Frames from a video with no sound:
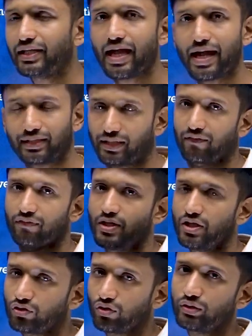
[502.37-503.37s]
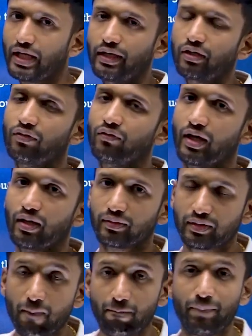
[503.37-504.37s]
active. So that the
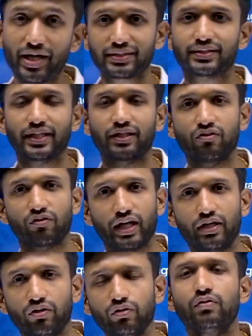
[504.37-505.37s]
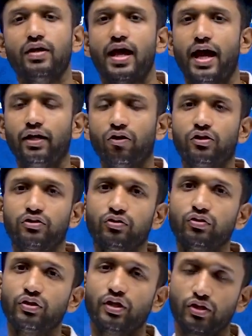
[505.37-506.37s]
best thing you can do, and also
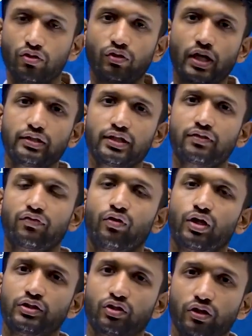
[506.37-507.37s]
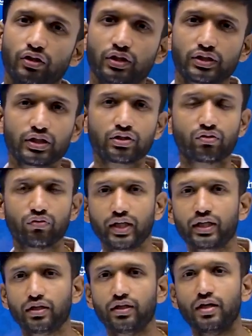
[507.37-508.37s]
you can just focus on just quick
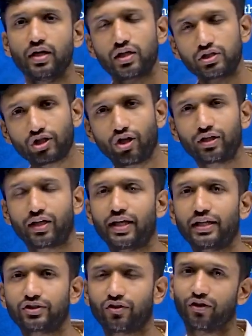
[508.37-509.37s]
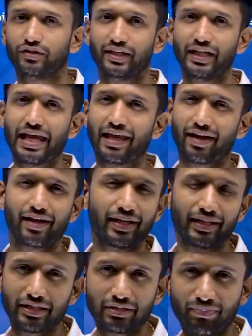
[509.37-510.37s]
short tricks or say LR and
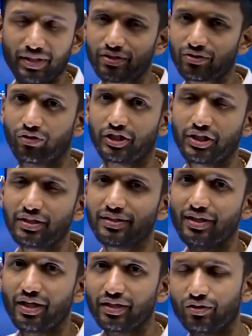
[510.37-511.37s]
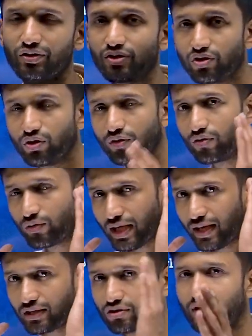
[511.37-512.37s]
English based questions, so you can
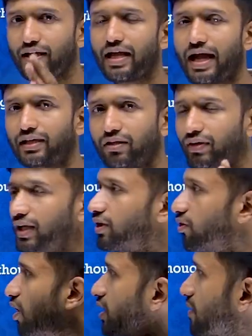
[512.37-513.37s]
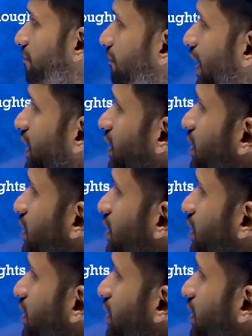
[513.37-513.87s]
actually activate your mind.